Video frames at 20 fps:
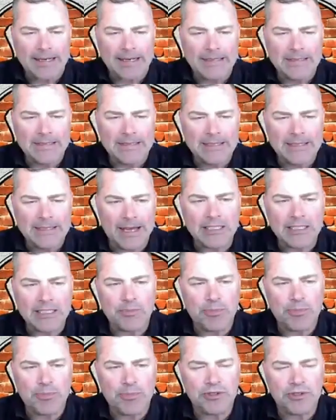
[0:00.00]
And
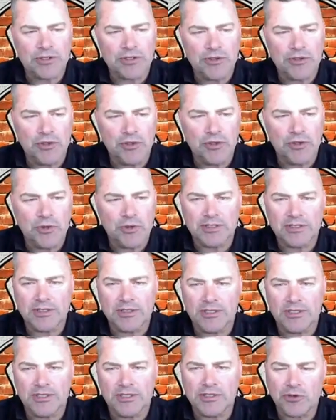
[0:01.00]
as a person who
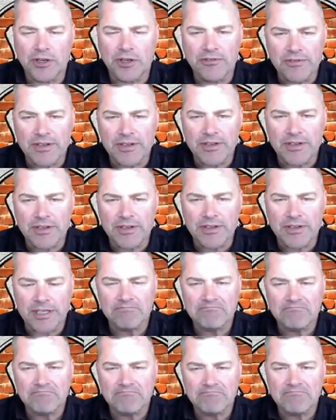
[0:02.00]
was in his early
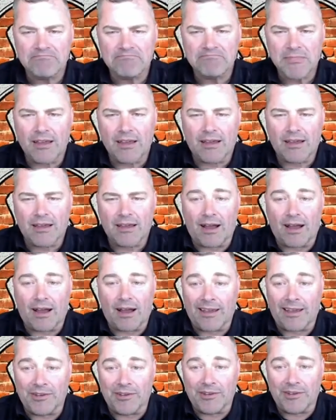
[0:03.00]
50s,
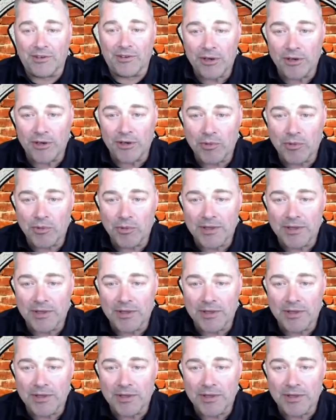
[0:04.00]
I had